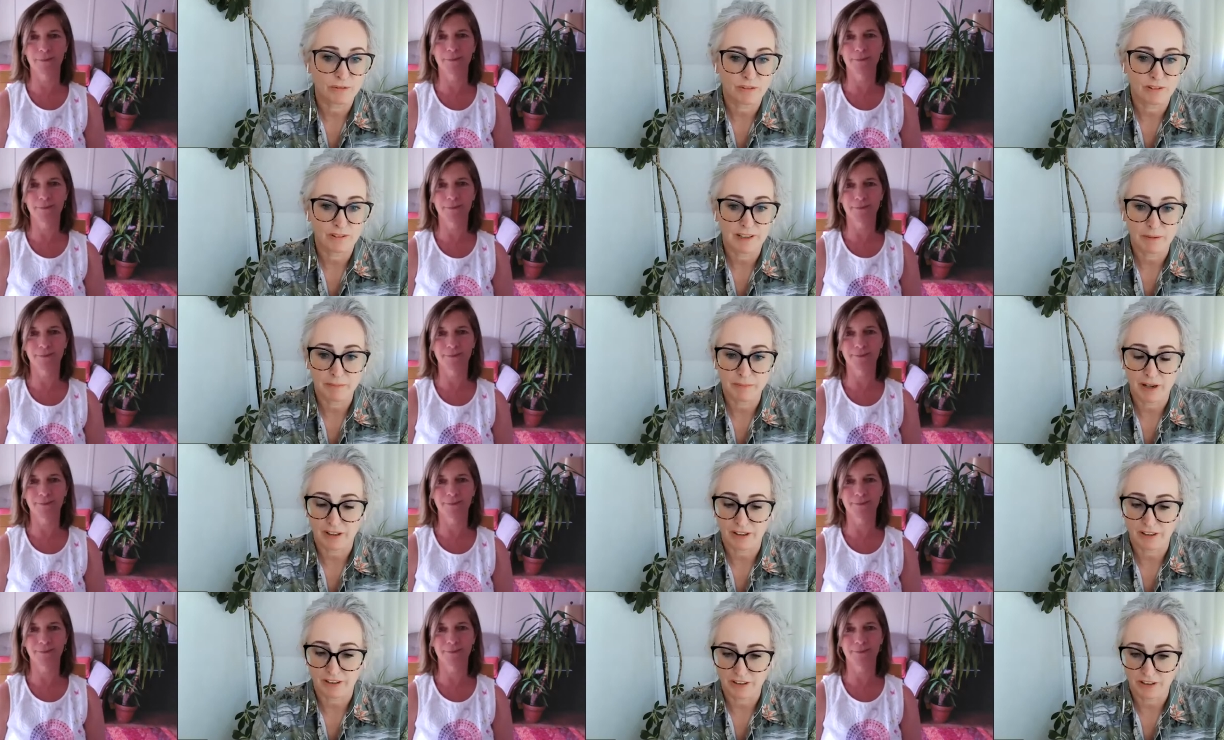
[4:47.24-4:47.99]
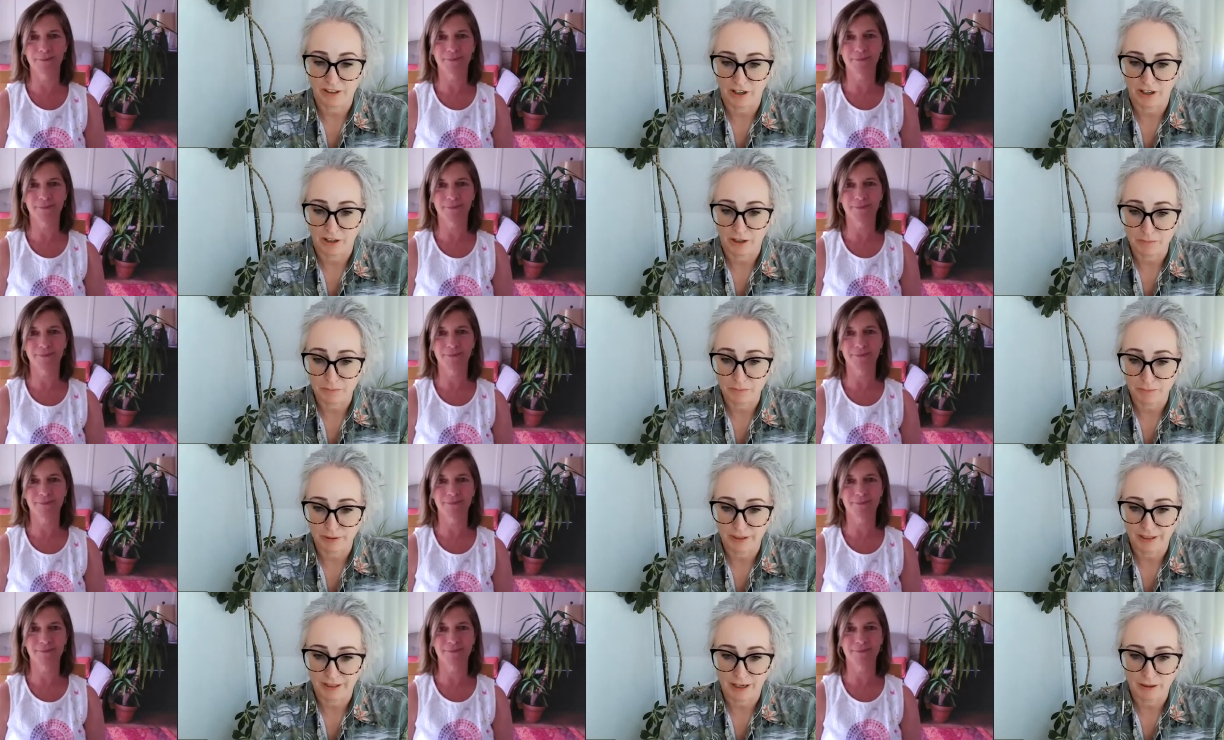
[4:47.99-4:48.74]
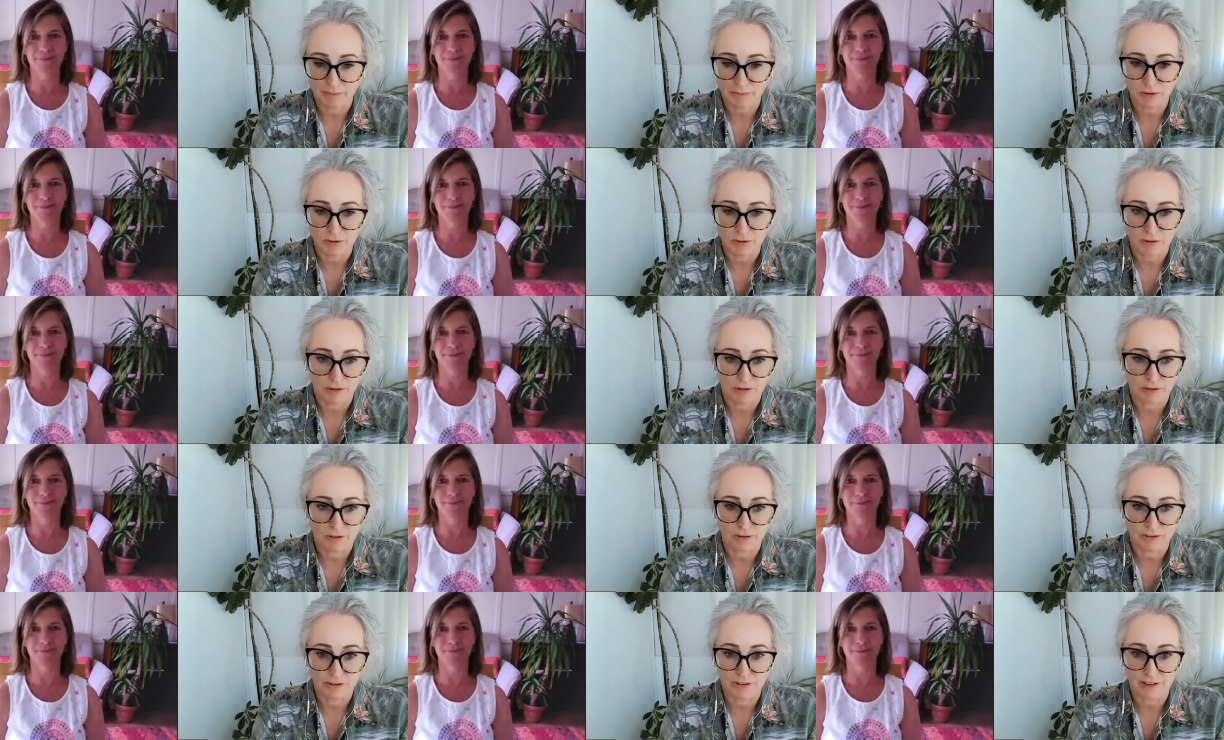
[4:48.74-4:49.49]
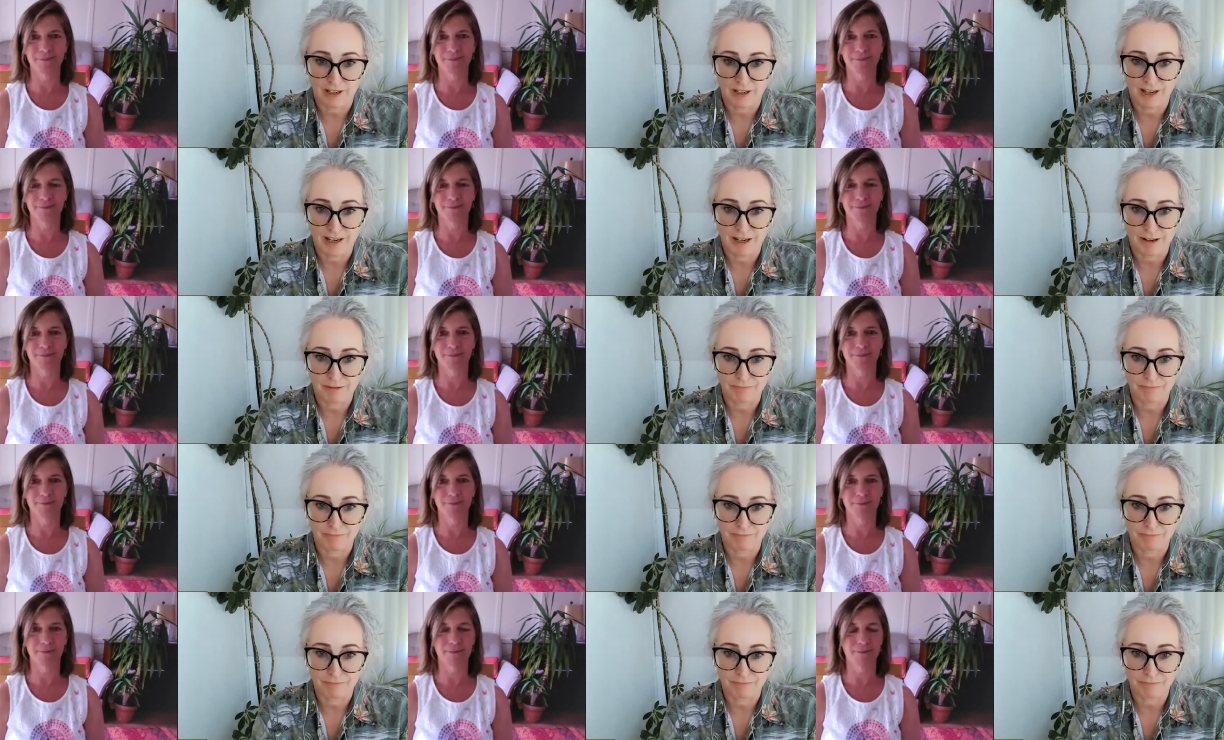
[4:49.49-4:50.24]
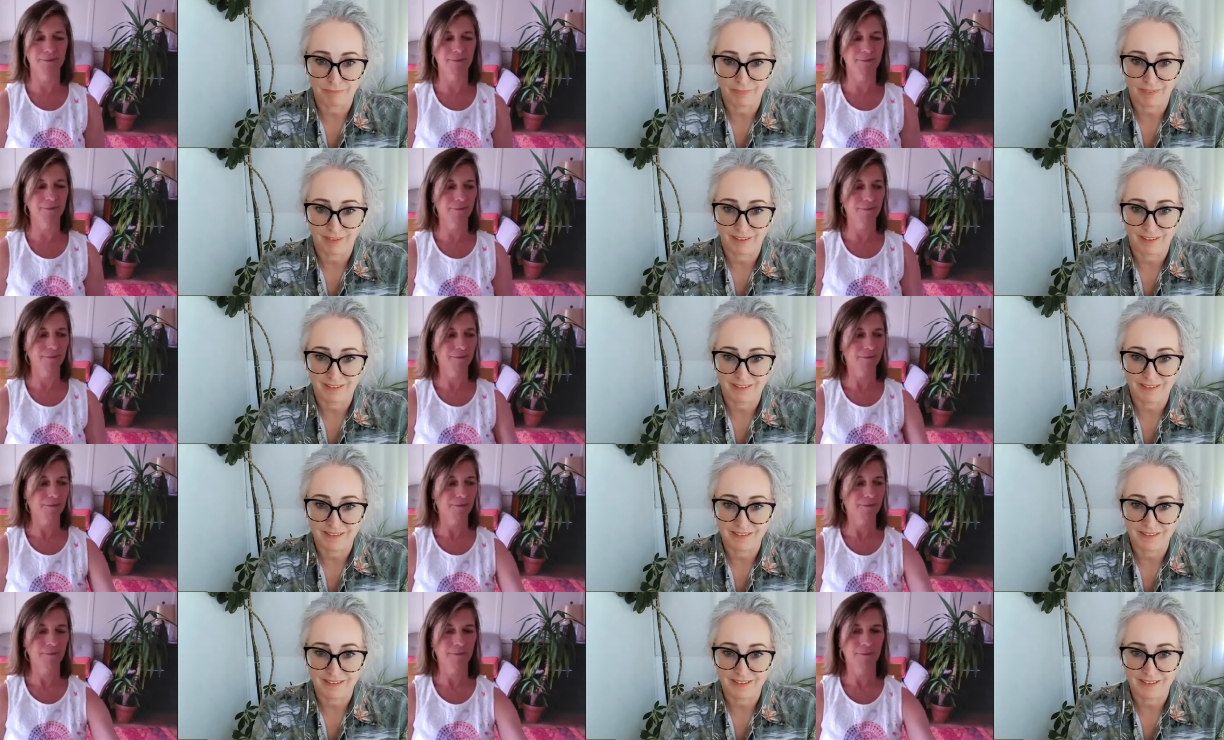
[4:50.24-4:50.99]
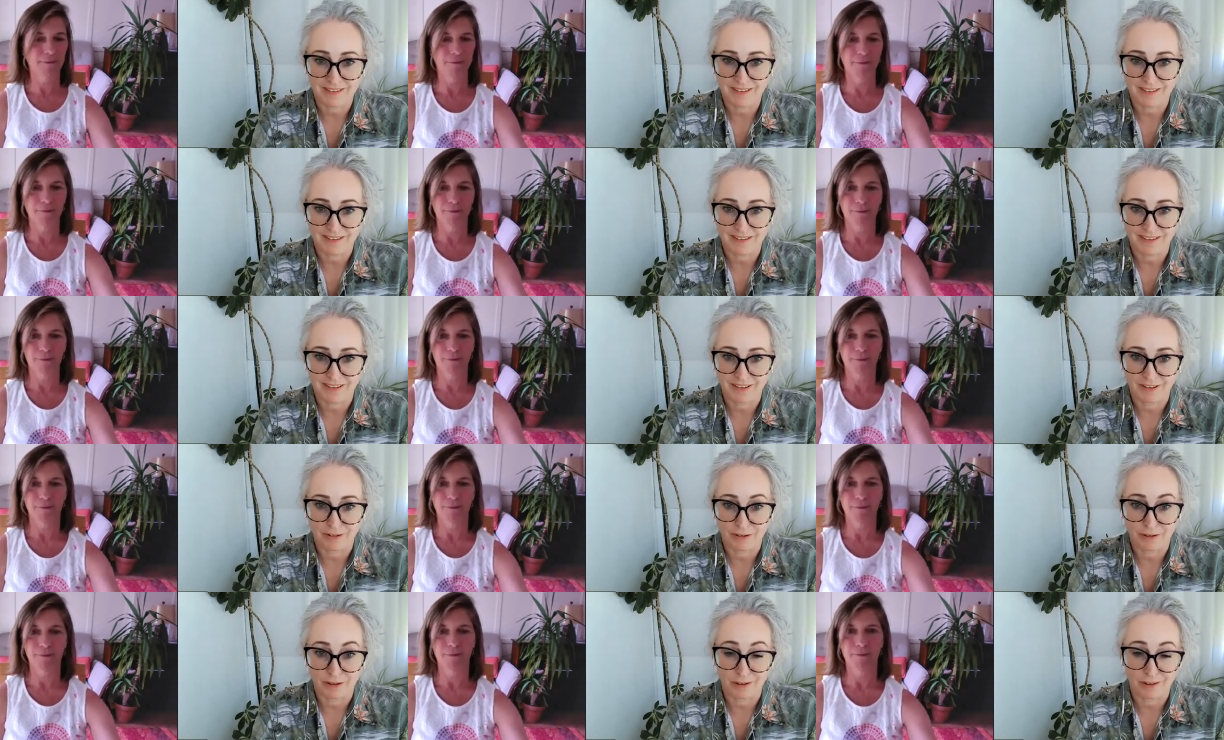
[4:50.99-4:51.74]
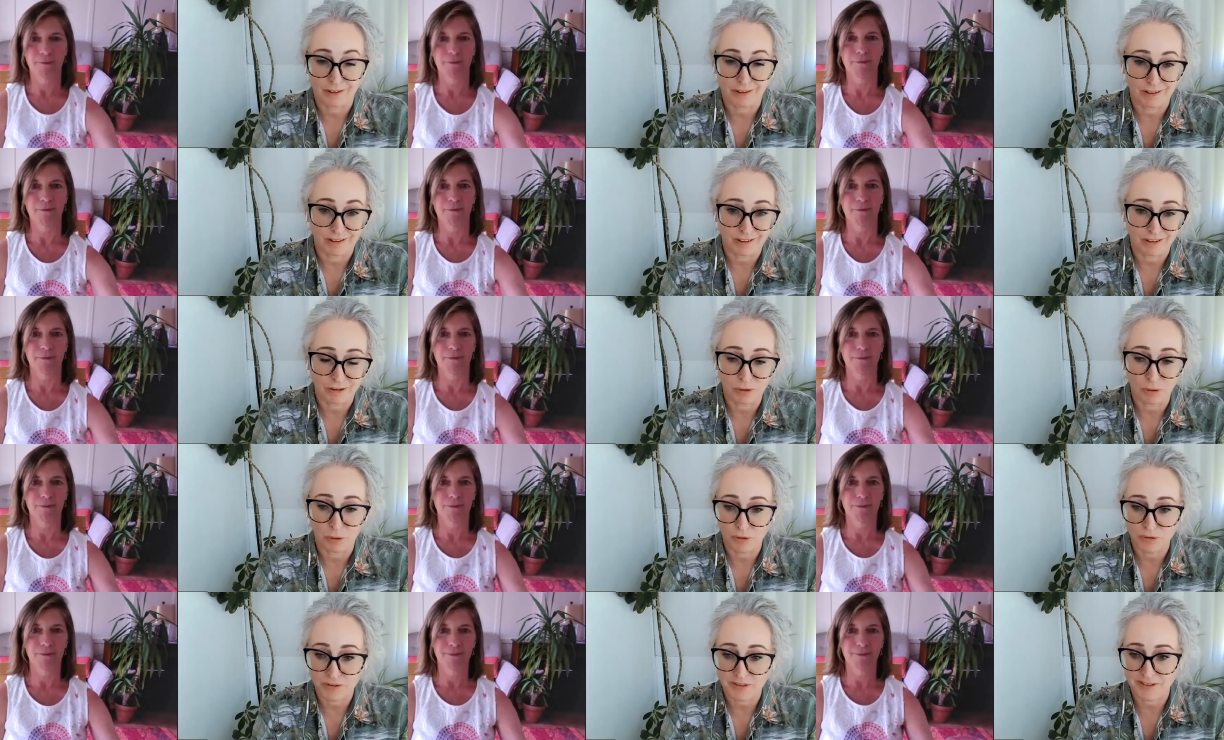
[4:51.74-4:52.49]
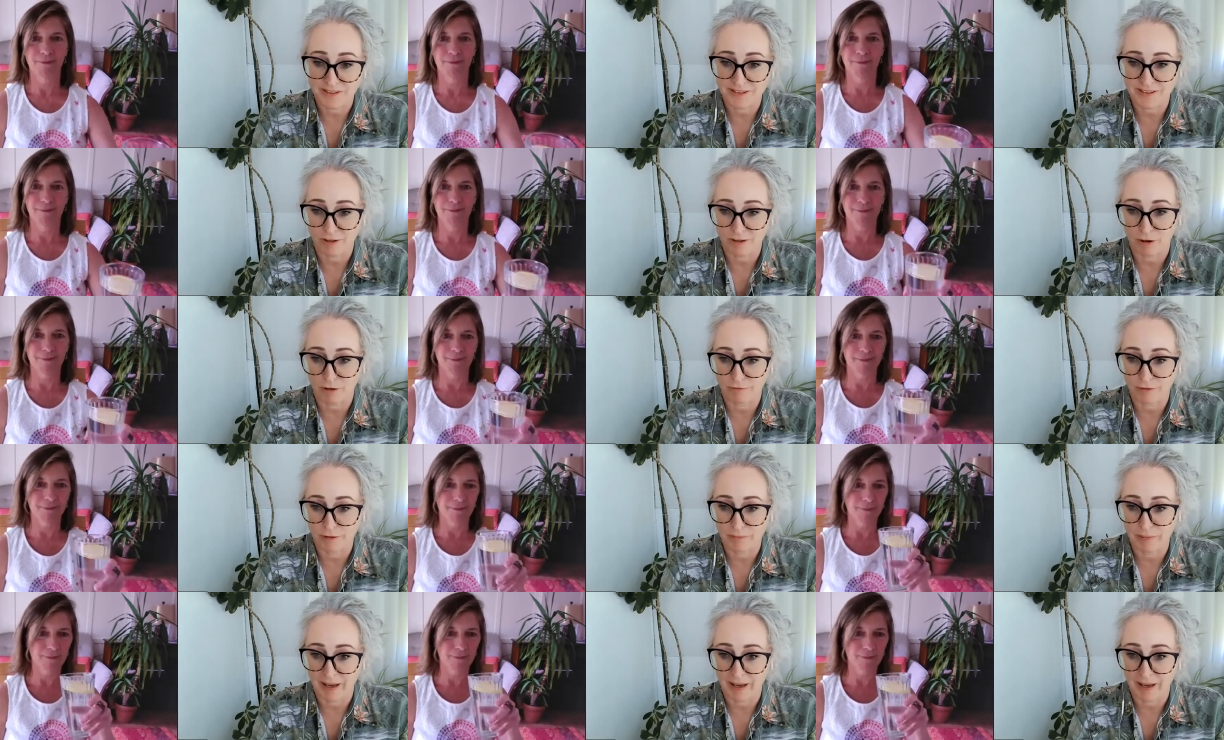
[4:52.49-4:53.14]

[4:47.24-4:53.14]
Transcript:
Speaker 1: let I'm going to I'm going to bring up your um your course offer